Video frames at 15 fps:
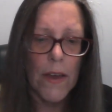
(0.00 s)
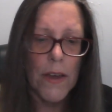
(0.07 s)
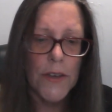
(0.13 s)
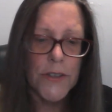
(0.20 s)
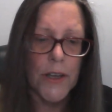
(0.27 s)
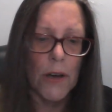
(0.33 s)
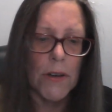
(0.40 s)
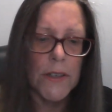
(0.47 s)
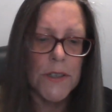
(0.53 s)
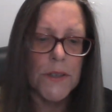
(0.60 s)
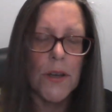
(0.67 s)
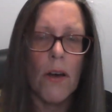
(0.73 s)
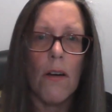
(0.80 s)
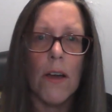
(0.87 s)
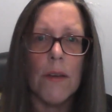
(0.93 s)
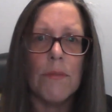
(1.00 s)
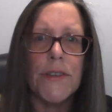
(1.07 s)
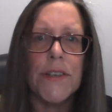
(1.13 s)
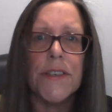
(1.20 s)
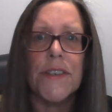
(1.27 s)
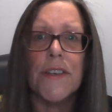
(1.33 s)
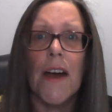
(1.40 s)
So, it's time
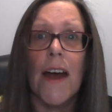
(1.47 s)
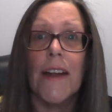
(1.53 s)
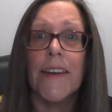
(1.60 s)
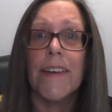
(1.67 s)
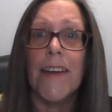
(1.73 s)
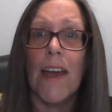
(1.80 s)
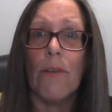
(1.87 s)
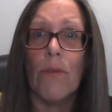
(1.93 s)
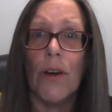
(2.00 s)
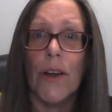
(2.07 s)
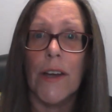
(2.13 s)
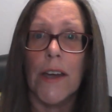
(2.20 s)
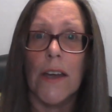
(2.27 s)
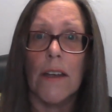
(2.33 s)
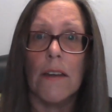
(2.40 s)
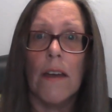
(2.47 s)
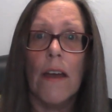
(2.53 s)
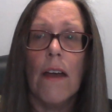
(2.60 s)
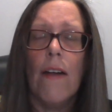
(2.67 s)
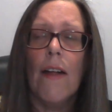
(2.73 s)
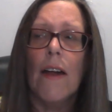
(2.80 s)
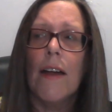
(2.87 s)
to start networking
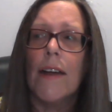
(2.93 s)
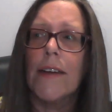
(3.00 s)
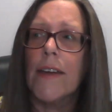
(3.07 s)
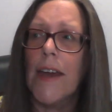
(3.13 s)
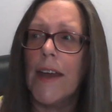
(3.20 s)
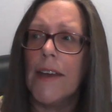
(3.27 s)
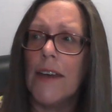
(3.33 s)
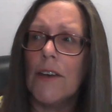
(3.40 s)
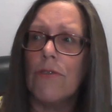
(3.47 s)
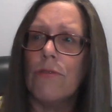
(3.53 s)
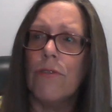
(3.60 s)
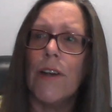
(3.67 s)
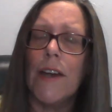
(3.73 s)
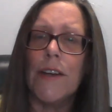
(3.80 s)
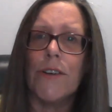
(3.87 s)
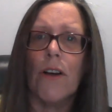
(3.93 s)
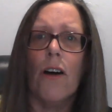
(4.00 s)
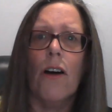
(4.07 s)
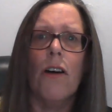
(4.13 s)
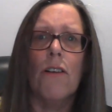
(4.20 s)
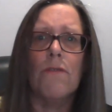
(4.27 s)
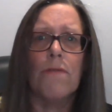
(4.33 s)
getting rid
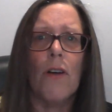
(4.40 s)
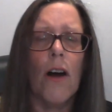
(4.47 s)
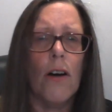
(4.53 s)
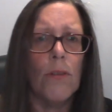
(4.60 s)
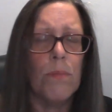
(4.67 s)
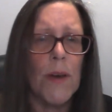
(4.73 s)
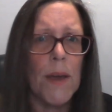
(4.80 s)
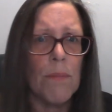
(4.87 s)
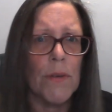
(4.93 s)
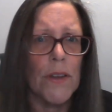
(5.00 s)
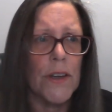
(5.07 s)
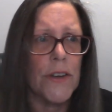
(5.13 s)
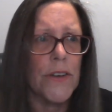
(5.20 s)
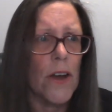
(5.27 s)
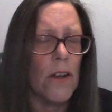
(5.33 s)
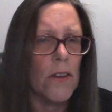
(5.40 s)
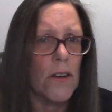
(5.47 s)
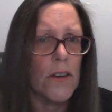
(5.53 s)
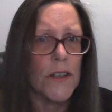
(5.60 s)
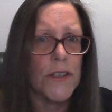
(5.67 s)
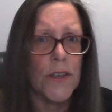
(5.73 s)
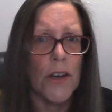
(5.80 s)
of old people that no
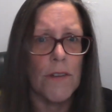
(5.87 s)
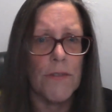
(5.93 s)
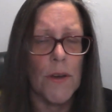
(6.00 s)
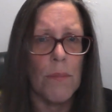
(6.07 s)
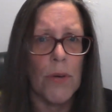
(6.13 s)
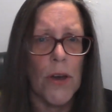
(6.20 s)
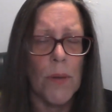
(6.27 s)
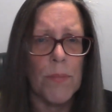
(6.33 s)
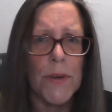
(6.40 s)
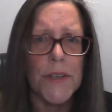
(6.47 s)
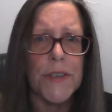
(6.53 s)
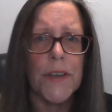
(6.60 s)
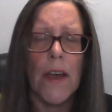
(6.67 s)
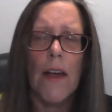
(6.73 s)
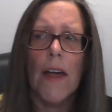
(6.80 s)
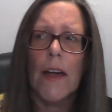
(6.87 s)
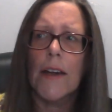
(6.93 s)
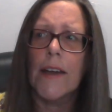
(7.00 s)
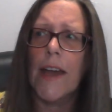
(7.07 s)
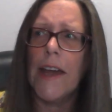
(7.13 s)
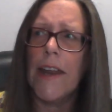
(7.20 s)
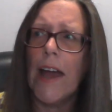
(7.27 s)
longer serve your purpose.
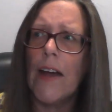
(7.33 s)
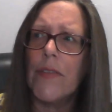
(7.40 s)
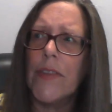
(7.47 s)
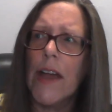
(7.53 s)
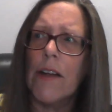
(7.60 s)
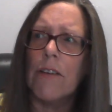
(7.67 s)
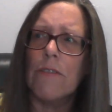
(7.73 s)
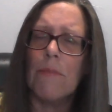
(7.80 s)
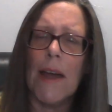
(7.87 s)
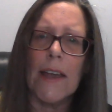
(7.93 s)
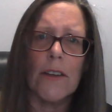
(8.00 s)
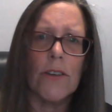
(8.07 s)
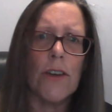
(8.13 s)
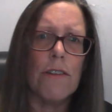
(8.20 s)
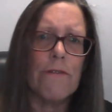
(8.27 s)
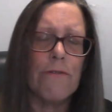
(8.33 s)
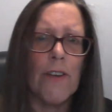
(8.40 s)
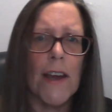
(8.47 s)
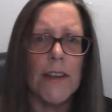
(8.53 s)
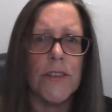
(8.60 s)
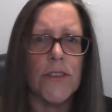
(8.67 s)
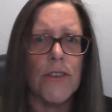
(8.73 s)
Get out there and make new
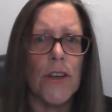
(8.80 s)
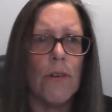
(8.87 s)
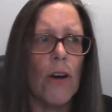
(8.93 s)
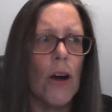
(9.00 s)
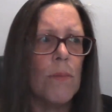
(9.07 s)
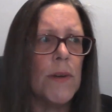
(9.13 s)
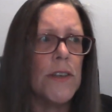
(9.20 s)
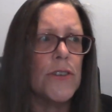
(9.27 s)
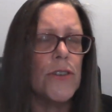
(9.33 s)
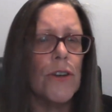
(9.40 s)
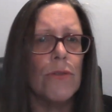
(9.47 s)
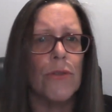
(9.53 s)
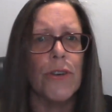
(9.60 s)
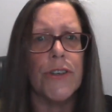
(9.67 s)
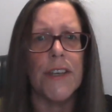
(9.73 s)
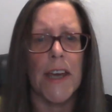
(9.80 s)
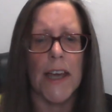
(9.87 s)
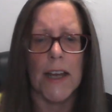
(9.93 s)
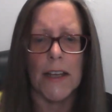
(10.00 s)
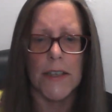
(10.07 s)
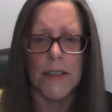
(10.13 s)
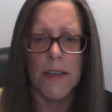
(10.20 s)
friends, new hobbies, new
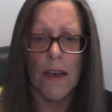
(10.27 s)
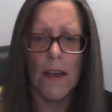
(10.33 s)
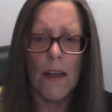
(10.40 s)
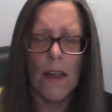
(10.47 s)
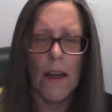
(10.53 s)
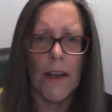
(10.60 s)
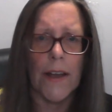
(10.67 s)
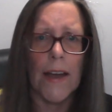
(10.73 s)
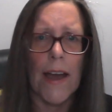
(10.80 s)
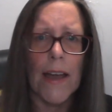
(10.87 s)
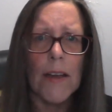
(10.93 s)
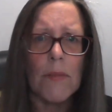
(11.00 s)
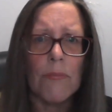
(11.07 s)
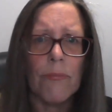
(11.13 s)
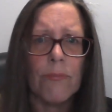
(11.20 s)
routines. Okay?